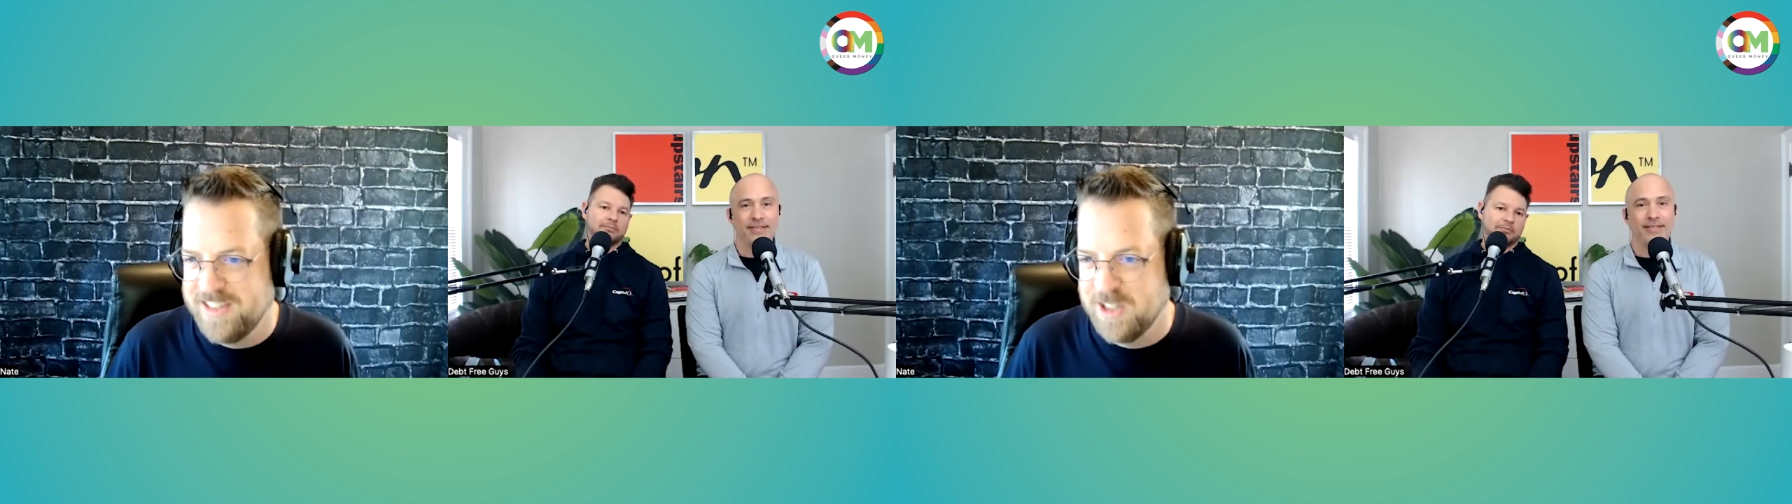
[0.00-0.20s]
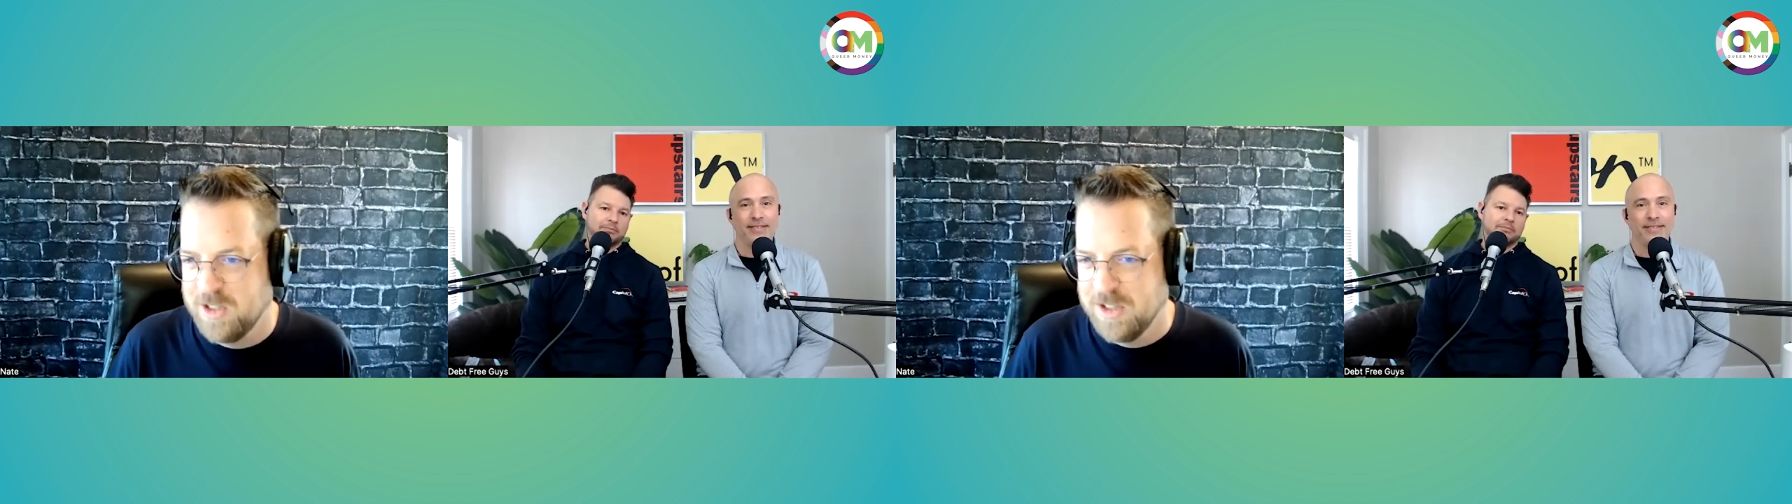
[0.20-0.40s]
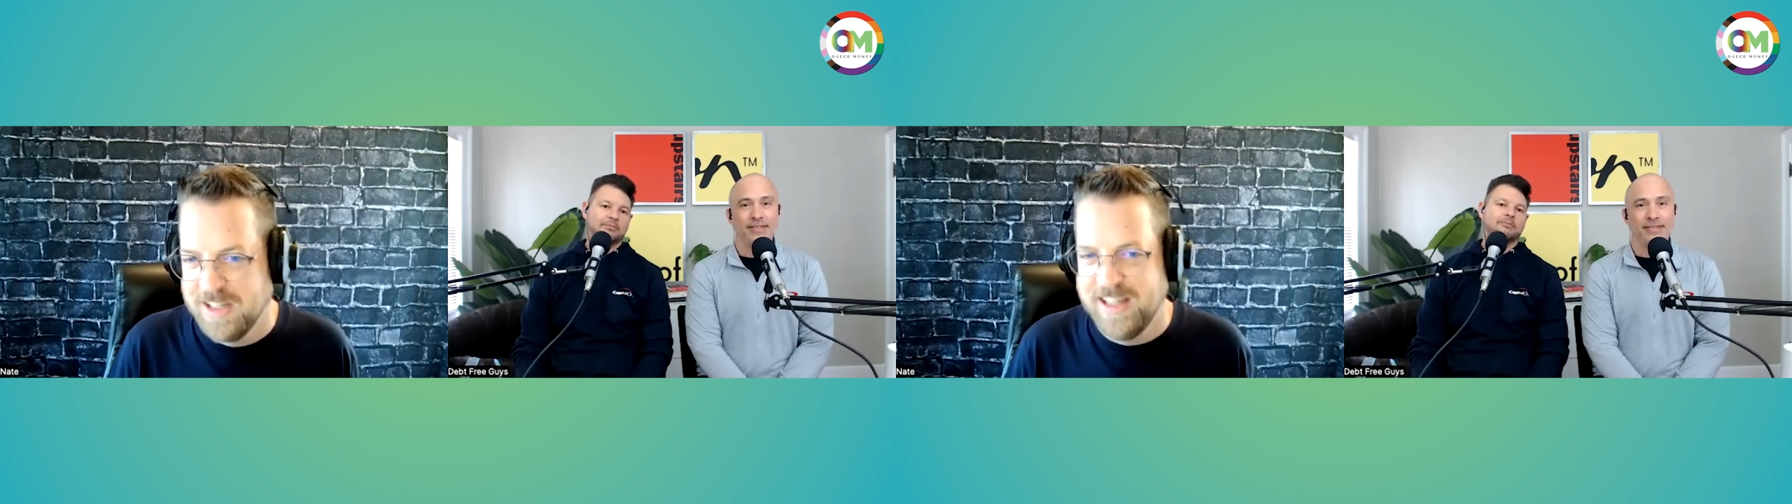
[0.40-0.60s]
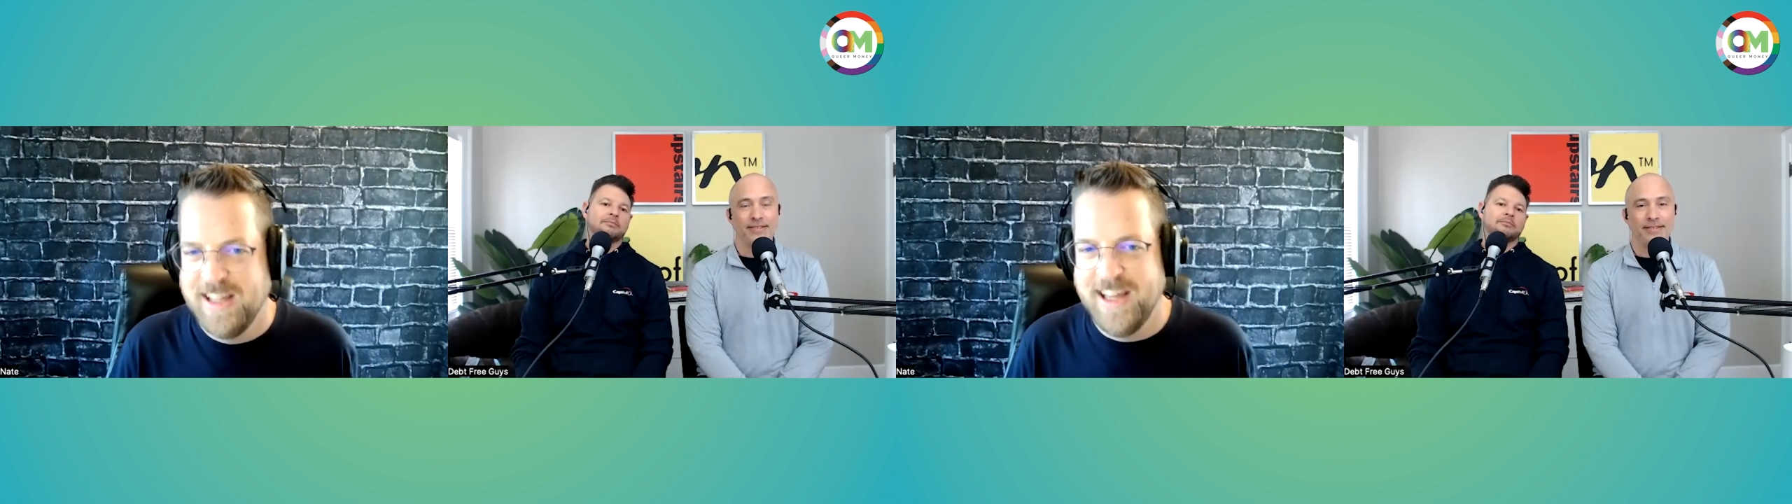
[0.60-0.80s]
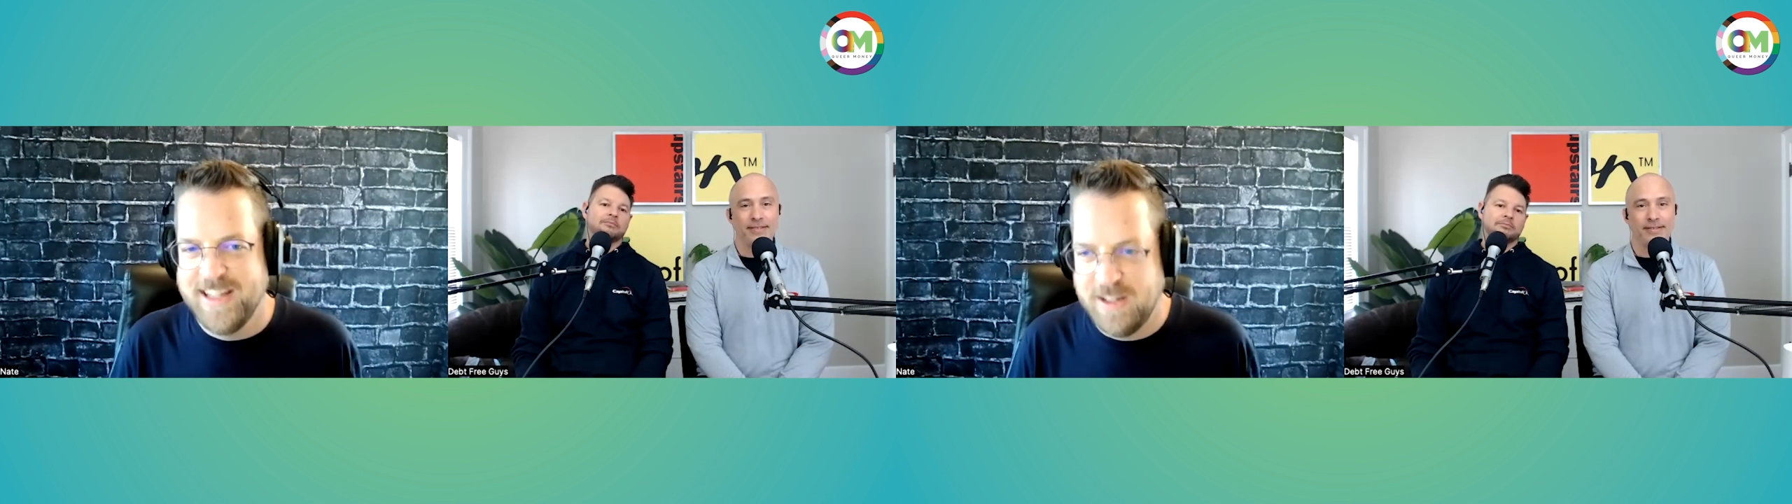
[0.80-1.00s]
So
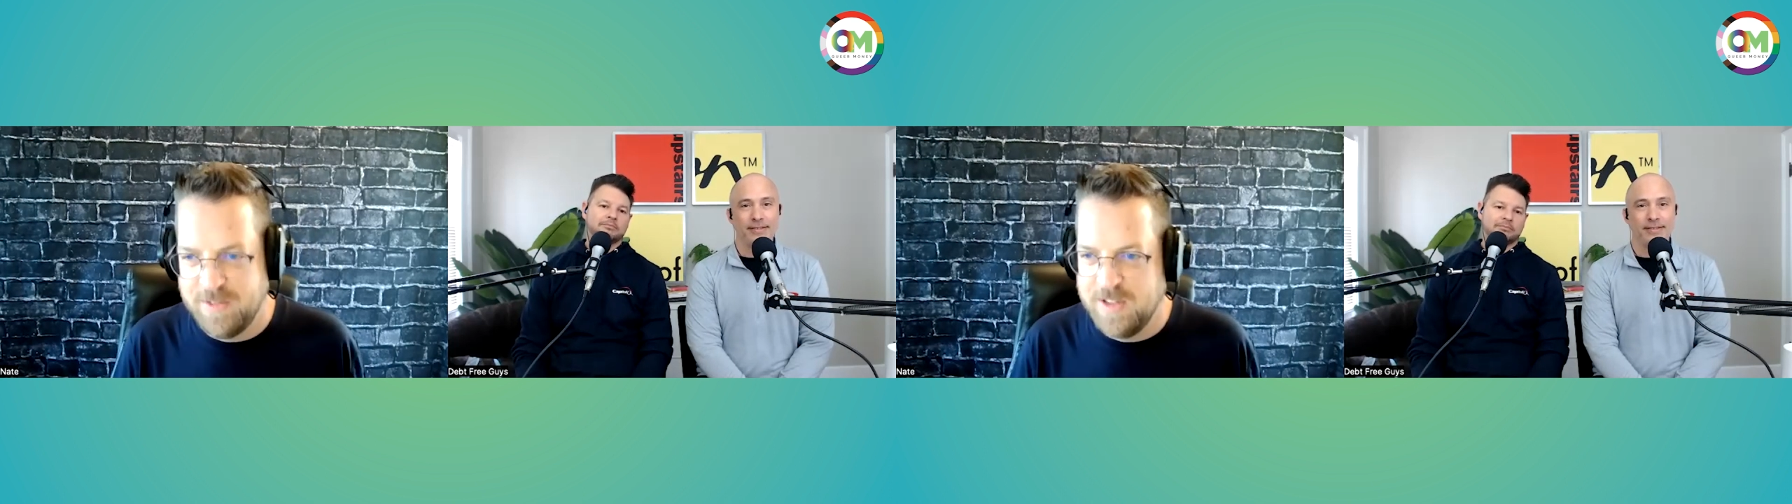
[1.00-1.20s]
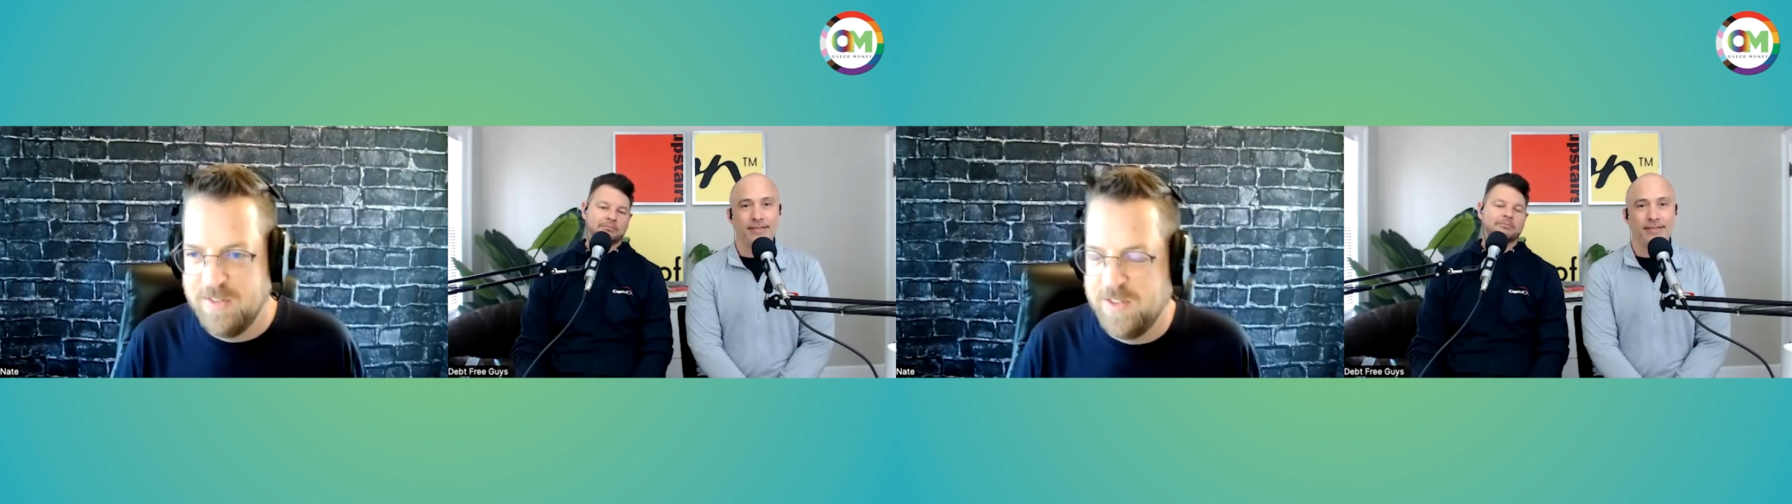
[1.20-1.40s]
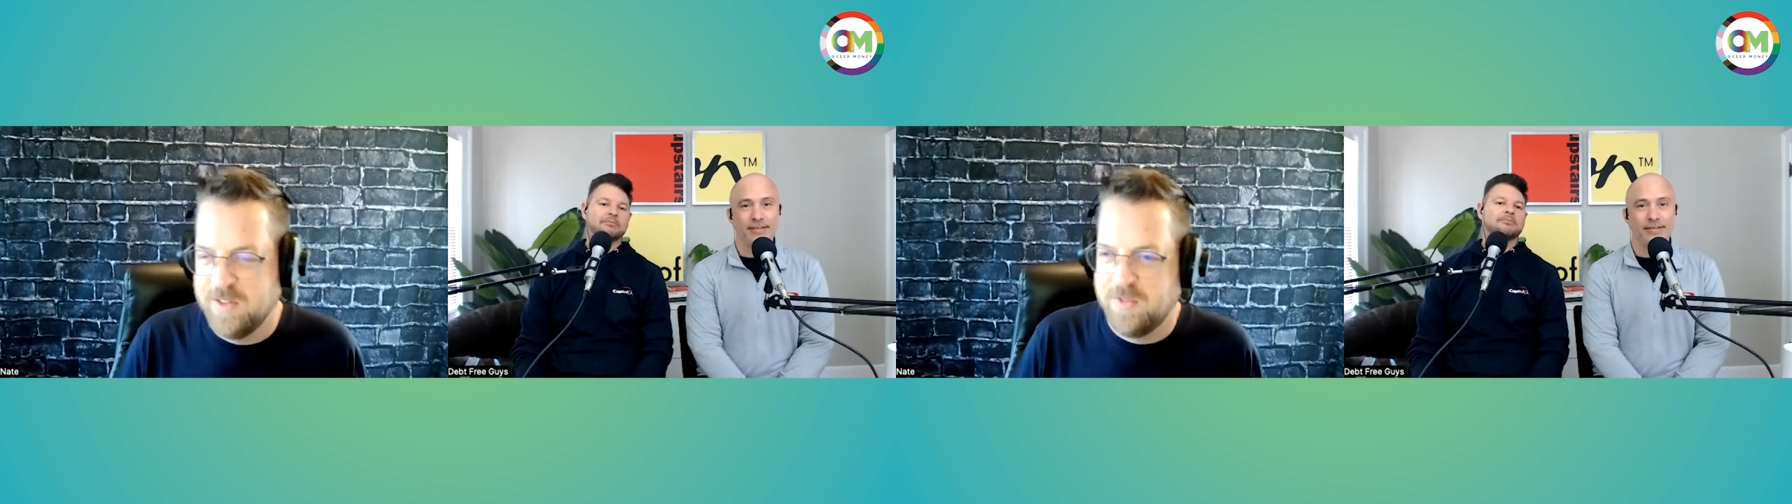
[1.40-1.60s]
definitely feel